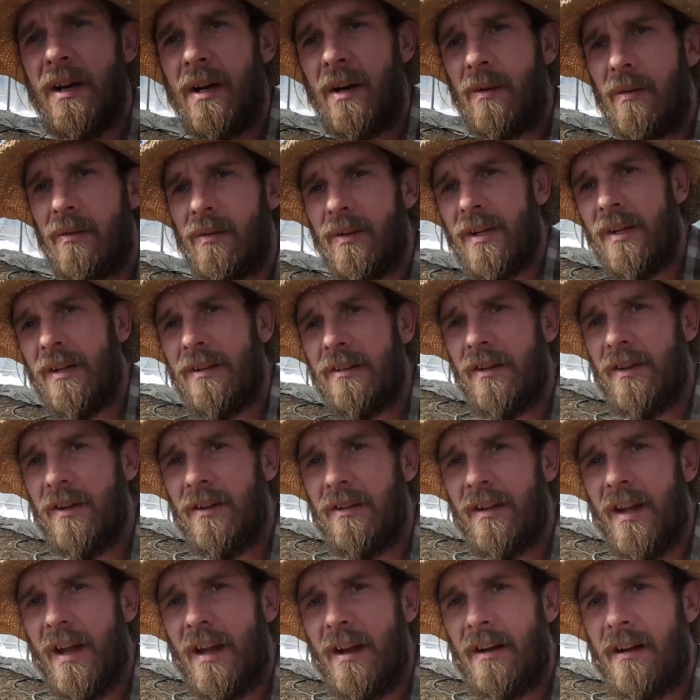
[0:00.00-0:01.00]
release those
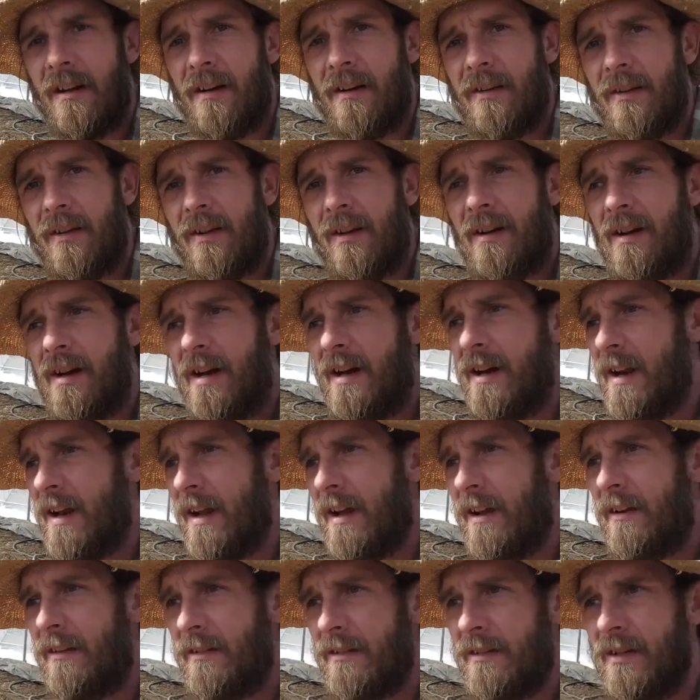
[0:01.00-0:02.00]
out here in the
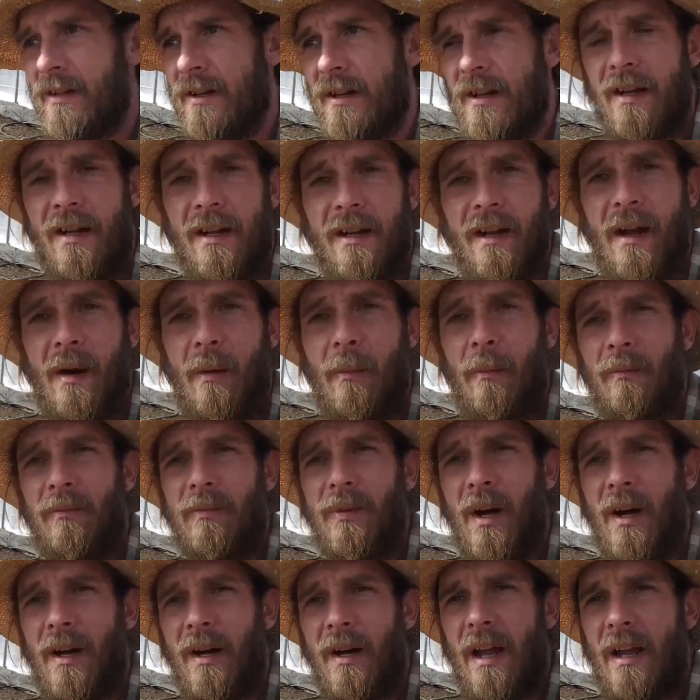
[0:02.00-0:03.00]
greenhouse to help
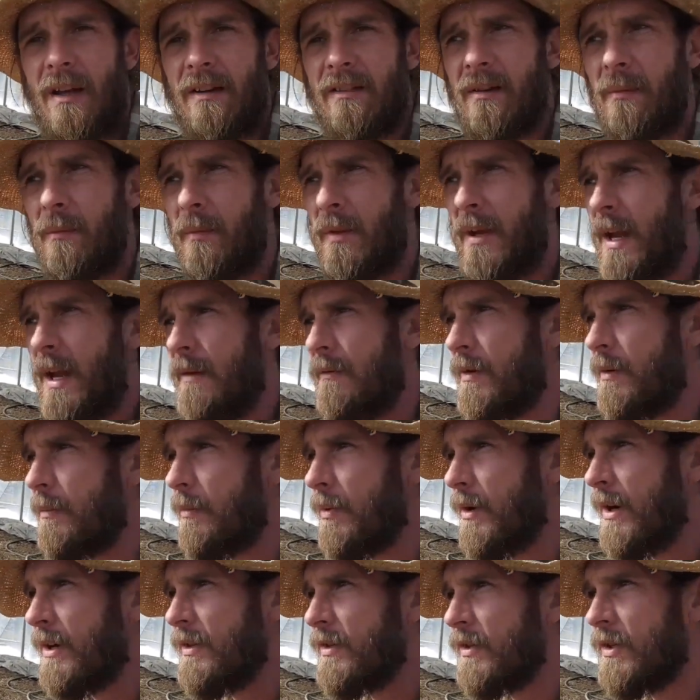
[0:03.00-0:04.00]
knock out some of the aphid
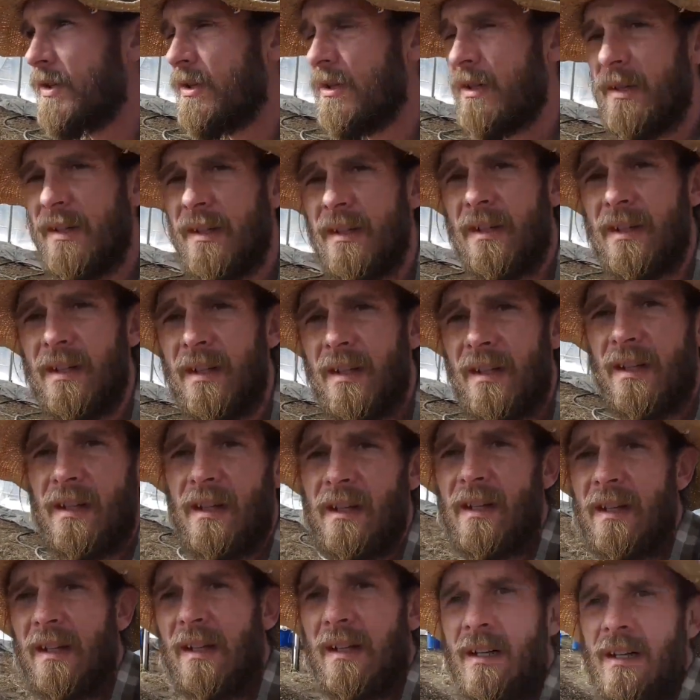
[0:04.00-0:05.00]
pressure.
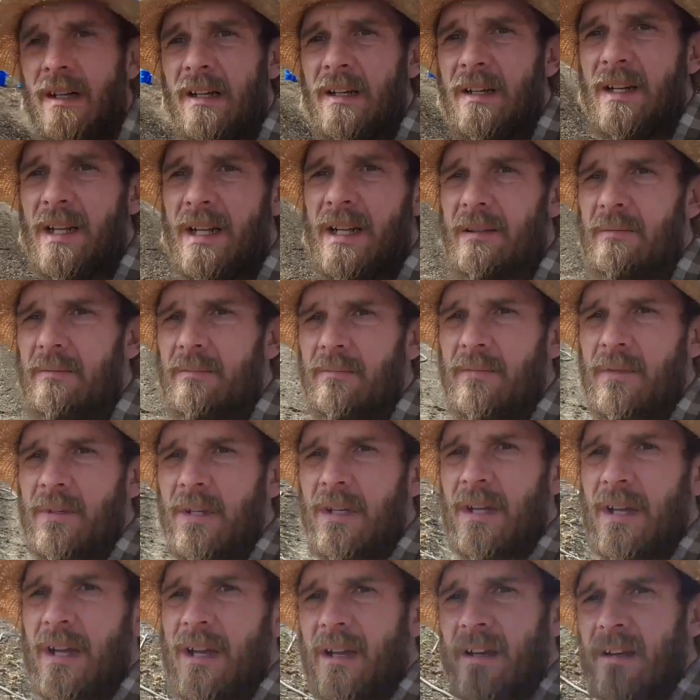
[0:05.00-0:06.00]
And
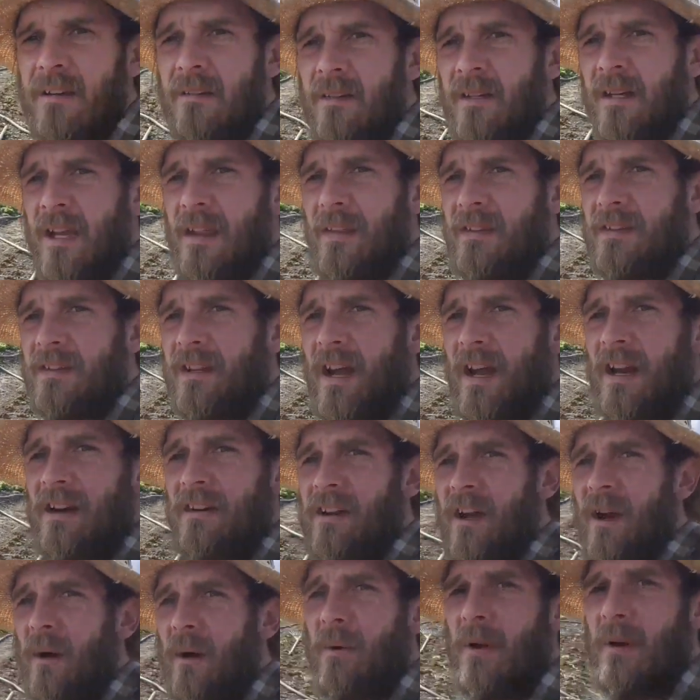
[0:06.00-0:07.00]
got the sides
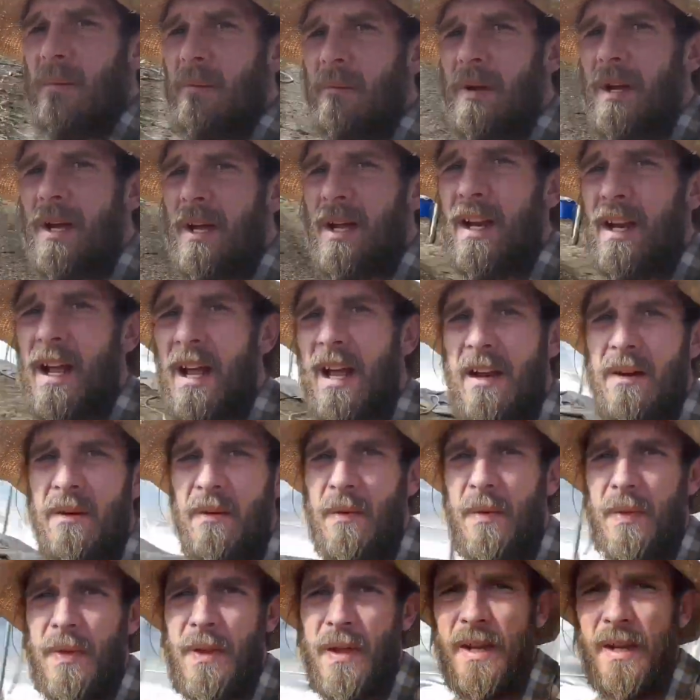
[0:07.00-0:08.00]
open, but I
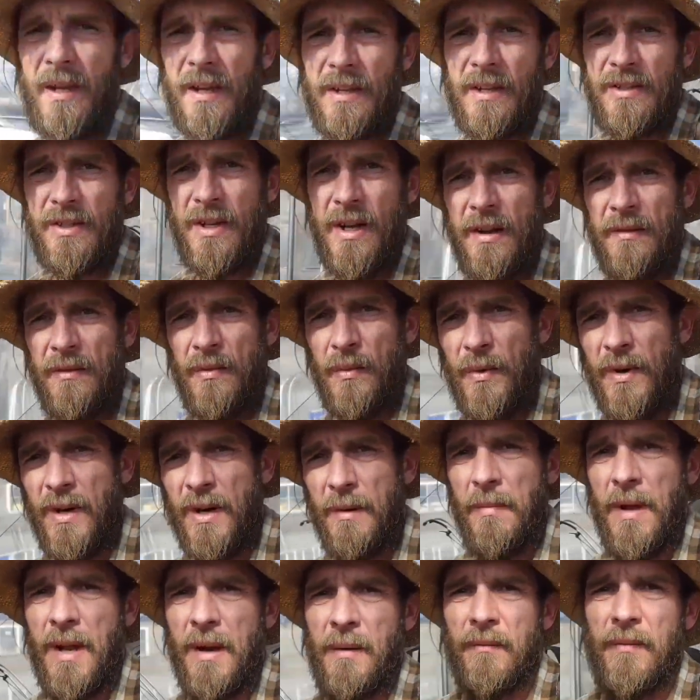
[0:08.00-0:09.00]
don't think I should have to worry
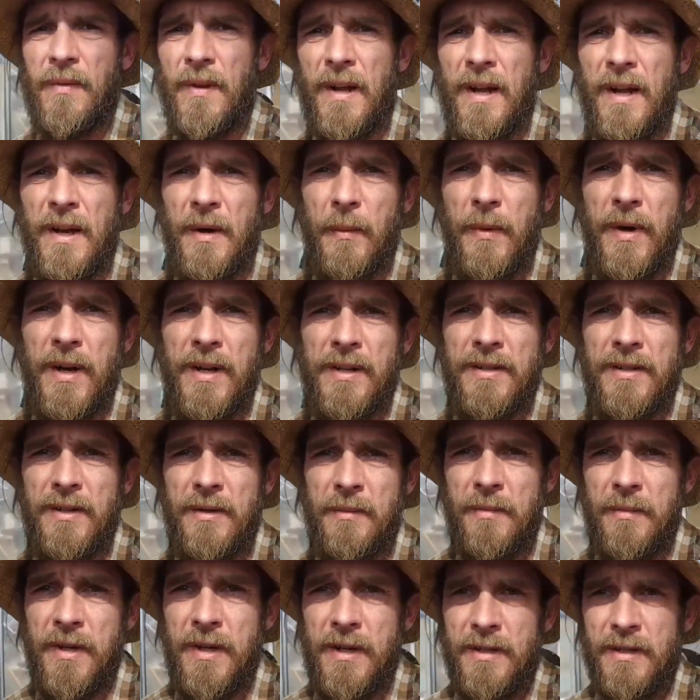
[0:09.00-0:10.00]
about them flying away too
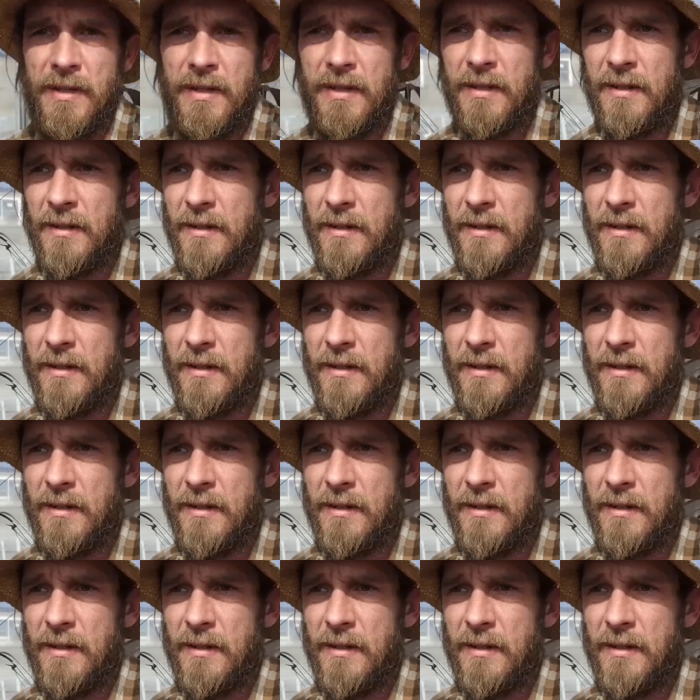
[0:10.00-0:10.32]
much.